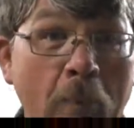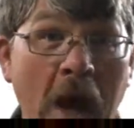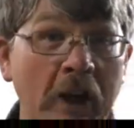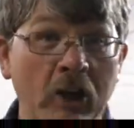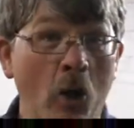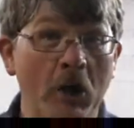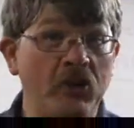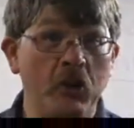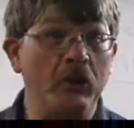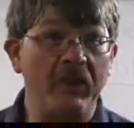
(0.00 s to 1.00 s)
I'm not
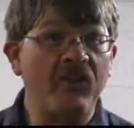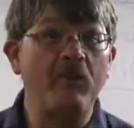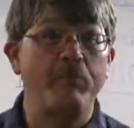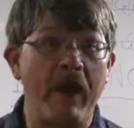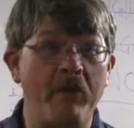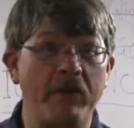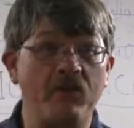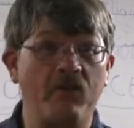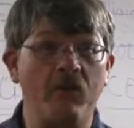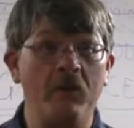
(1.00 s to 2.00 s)
going to
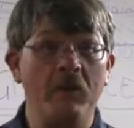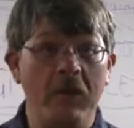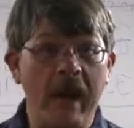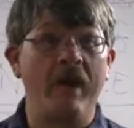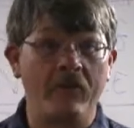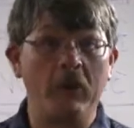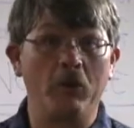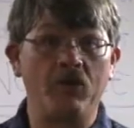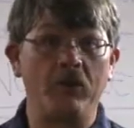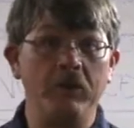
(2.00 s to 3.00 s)
disparage
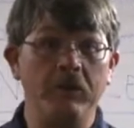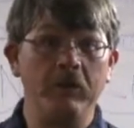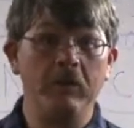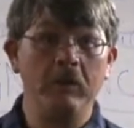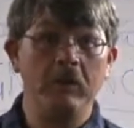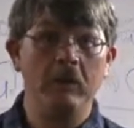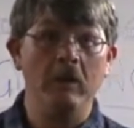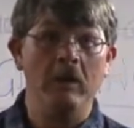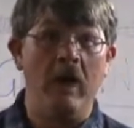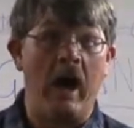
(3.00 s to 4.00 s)
evolution.
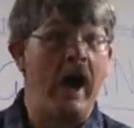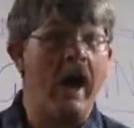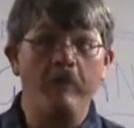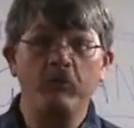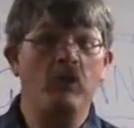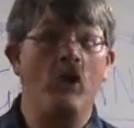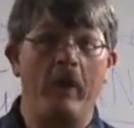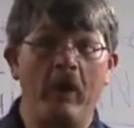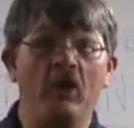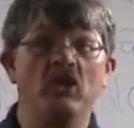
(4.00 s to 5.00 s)
I'm
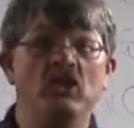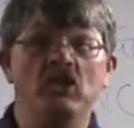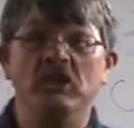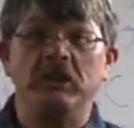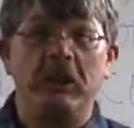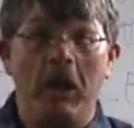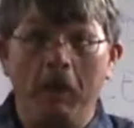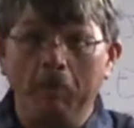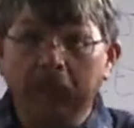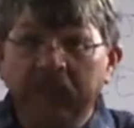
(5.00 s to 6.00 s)
going to
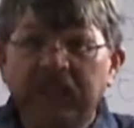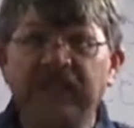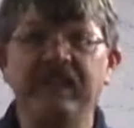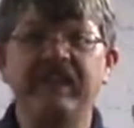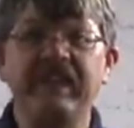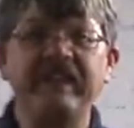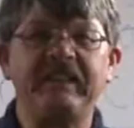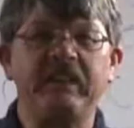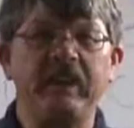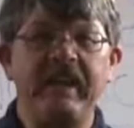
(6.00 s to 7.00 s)

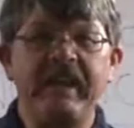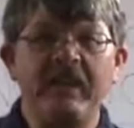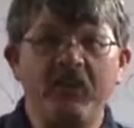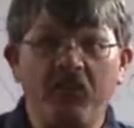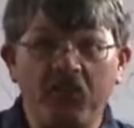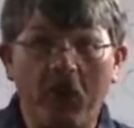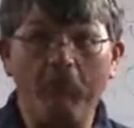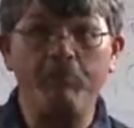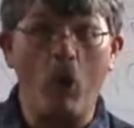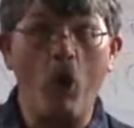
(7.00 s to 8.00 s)
completely
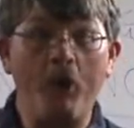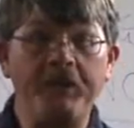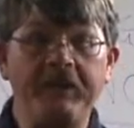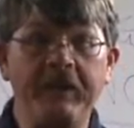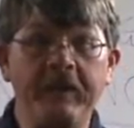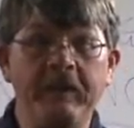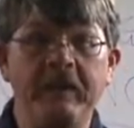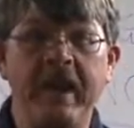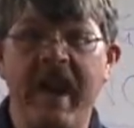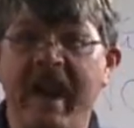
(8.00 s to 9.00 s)
support
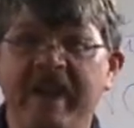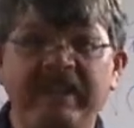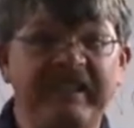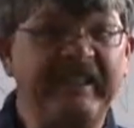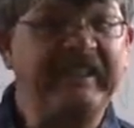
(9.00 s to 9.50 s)
and